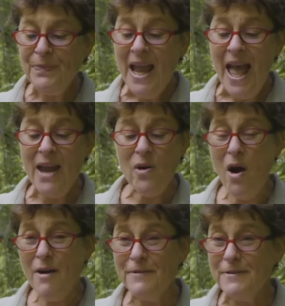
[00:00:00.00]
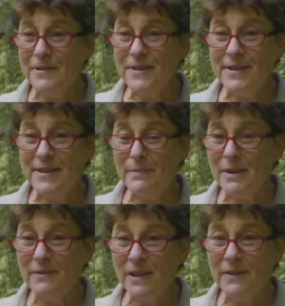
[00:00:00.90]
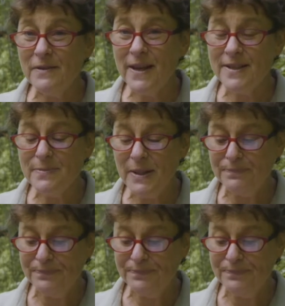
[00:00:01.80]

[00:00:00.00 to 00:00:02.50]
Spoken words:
and often for the same level of investment.